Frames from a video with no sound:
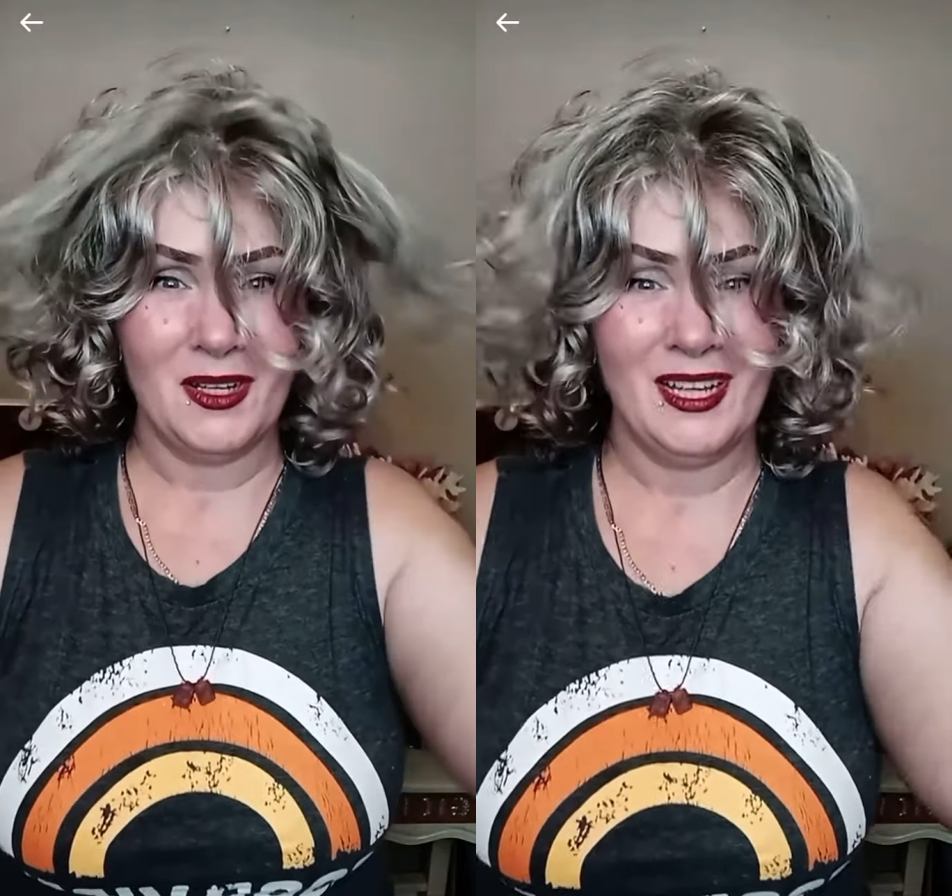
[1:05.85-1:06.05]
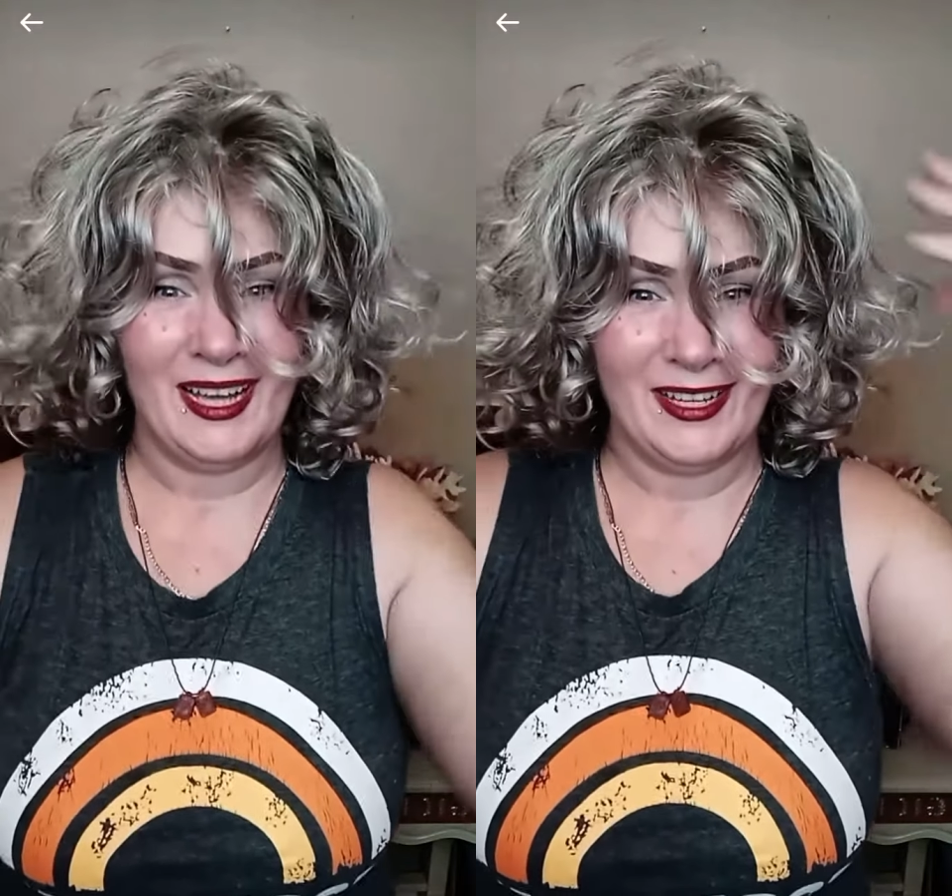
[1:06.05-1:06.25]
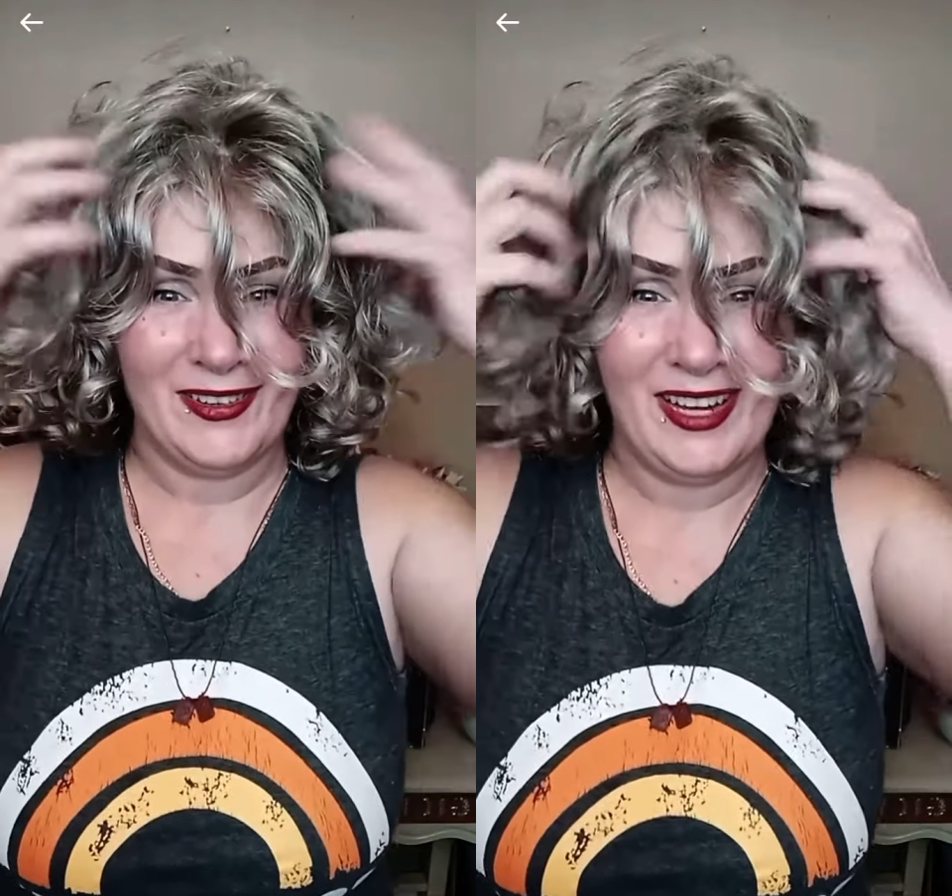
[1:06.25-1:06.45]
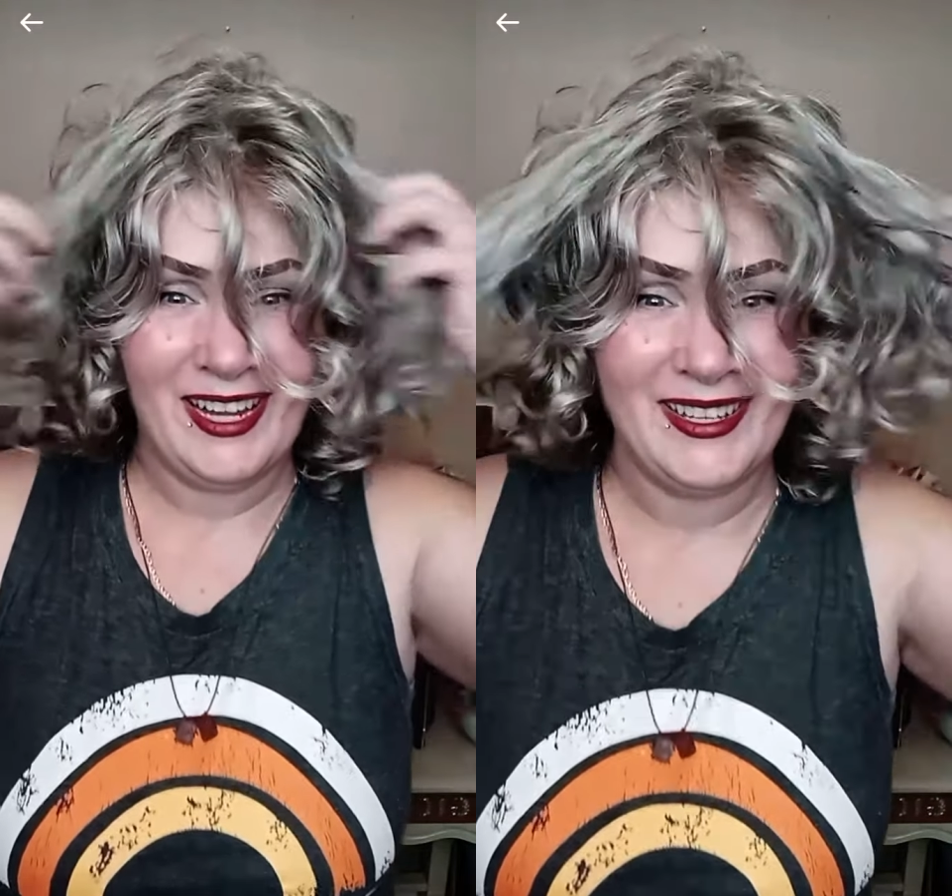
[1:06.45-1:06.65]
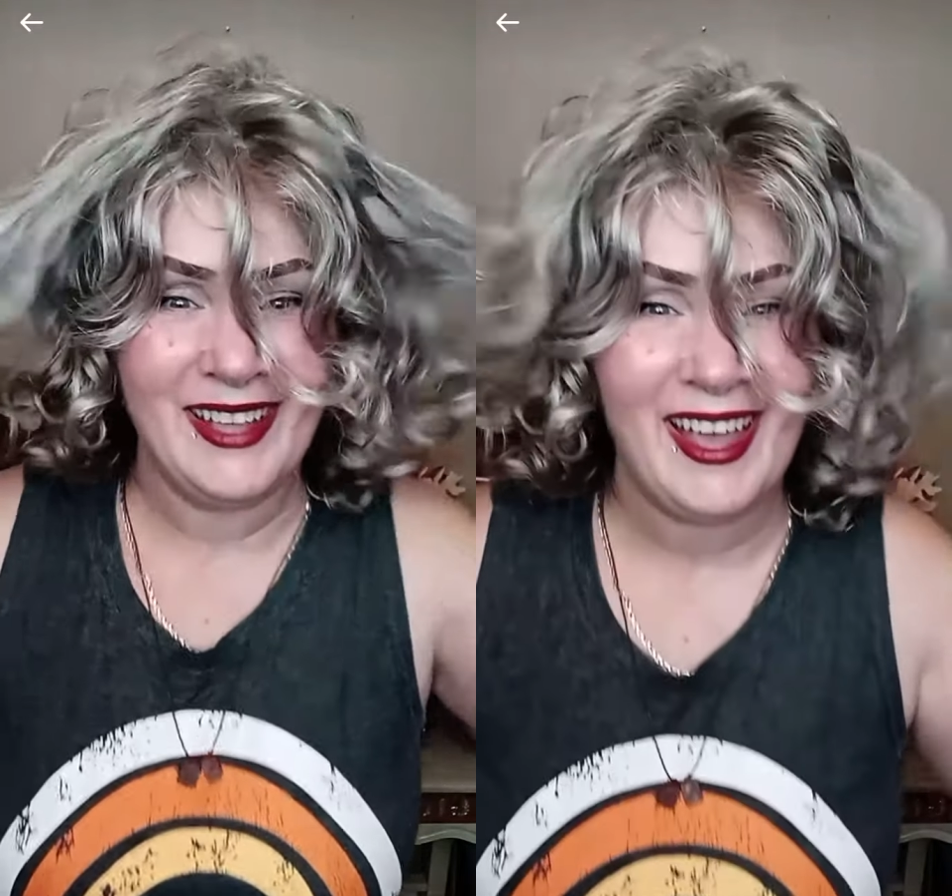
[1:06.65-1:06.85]
that's what he
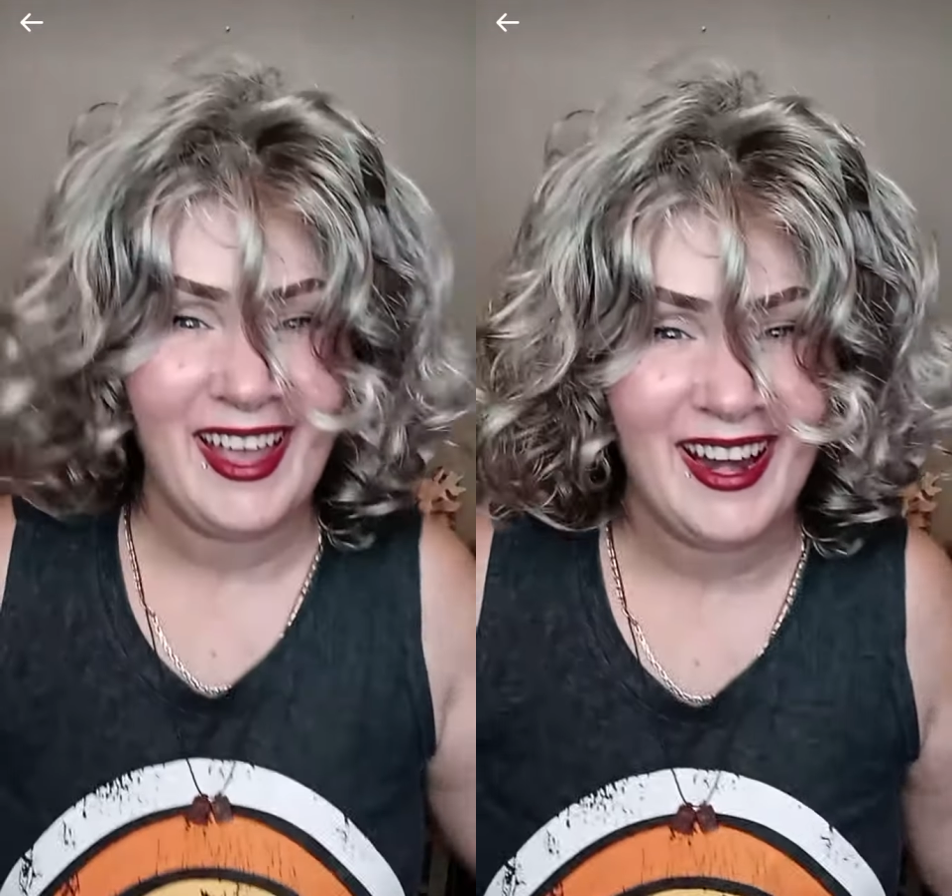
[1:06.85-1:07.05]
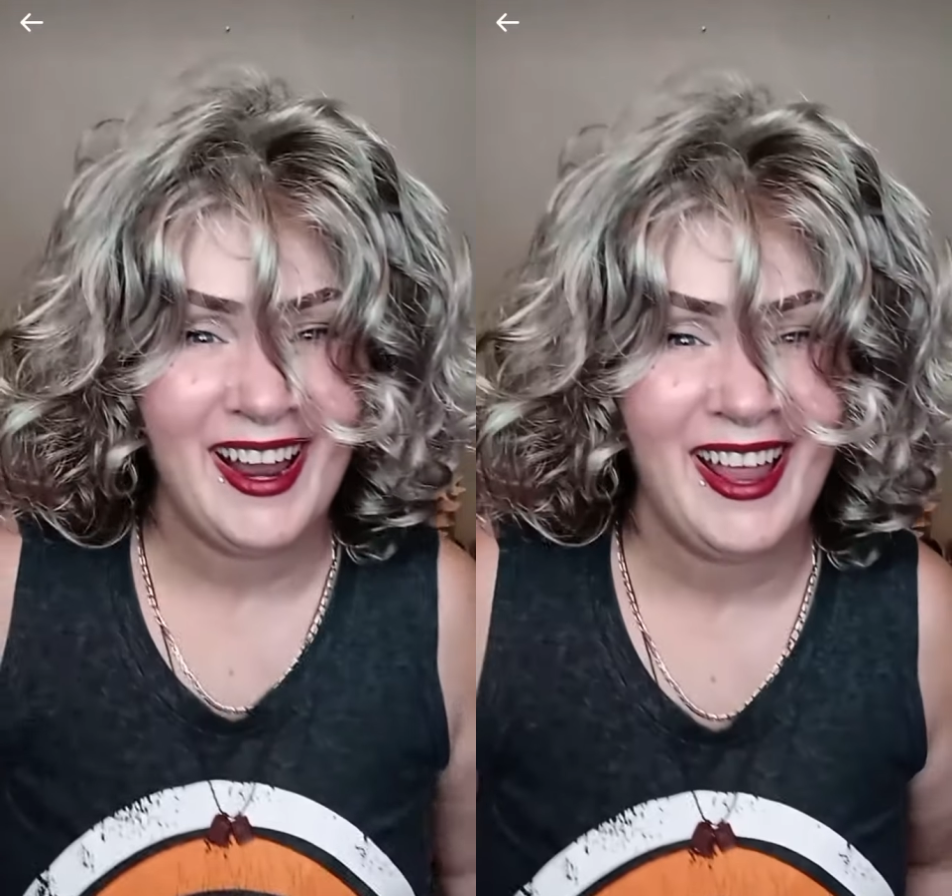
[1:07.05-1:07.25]
said.